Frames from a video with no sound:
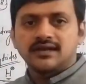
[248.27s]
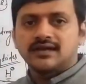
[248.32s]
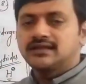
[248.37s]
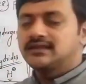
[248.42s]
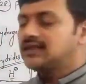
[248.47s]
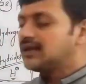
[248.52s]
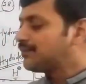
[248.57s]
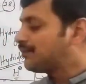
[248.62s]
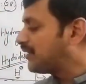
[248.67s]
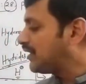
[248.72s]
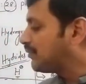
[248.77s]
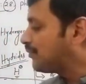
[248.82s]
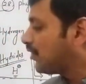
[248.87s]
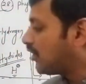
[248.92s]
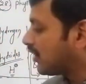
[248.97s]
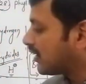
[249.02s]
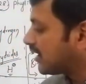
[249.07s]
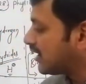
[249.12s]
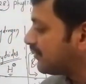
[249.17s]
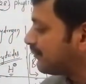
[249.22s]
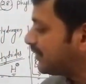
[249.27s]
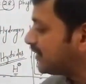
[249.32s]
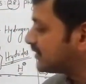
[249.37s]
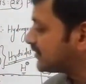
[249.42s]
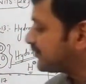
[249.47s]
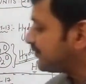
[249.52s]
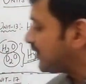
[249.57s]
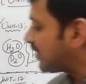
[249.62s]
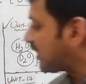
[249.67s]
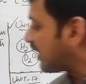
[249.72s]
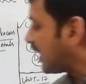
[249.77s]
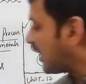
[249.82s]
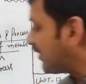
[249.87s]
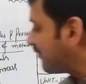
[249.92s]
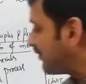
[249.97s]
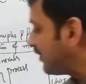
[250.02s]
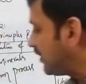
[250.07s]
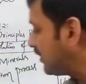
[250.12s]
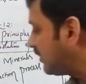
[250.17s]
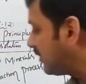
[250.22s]
In the P block elements we are
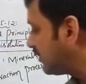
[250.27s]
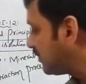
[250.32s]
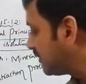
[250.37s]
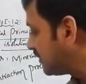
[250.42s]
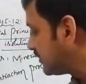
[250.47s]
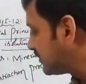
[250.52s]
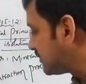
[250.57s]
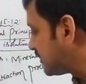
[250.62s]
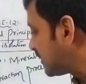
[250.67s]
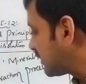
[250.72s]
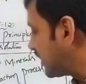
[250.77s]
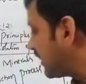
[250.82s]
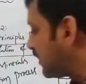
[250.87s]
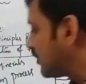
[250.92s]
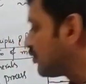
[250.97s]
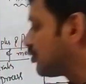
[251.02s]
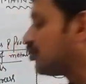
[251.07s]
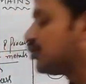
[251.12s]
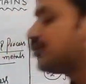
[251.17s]
having certain